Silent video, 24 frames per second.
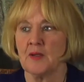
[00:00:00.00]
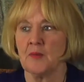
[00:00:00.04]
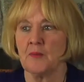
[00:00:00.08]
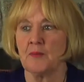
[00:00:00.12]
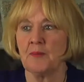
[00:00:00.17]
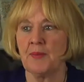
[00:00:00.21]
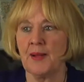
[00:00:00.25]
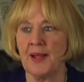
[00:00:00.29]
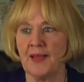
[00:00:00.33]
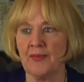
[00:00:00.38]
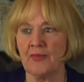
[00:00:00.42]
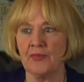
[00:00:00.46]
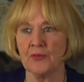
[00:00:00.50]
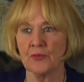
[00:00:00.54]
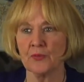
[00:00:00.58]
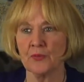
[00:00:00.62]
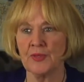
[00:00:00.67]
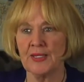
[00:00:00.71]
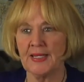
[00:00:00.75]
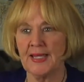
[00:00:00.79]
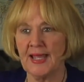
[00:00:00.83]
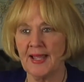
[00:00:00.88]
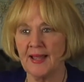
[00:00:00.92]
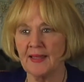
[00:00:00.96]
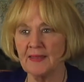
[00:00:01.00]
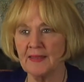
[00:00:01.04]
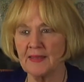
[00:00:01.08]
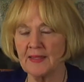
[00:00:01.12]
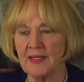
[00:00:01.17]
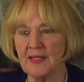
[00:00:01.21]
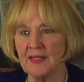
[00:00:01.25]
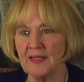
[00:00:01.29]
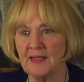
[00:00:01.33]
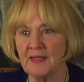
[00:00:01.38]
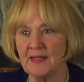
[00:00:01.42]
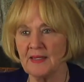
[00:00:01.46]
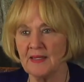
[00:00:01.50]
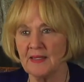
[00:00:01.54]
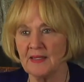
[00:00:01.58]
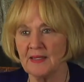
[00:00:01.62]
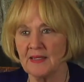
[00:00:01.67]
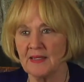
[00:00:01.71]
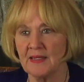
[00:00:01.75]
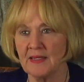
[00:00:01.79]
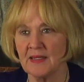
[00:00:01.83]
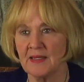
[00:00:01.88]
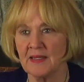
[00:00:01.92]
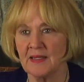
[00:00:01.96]
by the reality
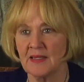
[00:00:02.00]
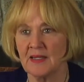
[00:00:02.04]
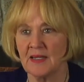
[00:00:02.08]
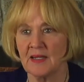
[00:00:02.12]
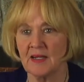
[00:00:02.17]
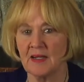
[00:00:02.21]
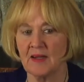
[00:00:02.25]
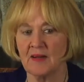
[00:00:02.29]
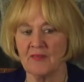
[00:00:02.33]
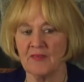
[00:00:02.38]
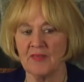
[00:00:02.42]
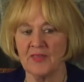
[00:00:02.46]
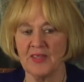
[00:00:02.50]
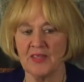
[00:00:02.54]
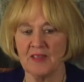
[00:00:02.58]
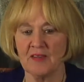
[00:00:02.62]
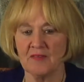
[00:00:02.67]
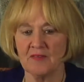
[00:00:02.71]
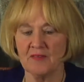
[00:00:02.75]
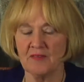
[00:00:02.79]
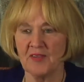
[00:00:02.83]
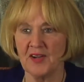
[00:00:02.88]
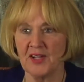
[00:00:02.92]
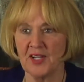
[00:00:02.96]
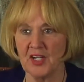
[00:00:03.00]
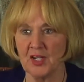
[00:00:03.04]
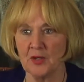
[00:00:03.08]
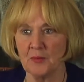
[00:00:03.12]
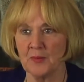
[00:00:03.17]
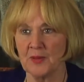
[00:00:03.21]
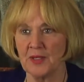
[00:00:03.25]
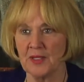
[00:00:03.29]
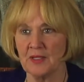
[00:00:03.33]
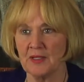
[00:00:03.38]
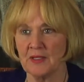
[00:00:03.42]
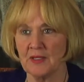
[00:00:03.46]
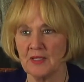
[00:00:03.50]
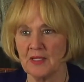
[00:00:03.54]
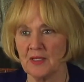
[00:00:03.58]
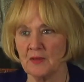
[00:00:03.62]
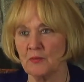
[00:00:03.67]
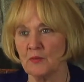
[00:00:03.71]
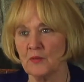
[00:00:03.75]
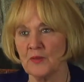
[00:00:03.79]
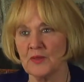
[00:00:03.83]
of the environment in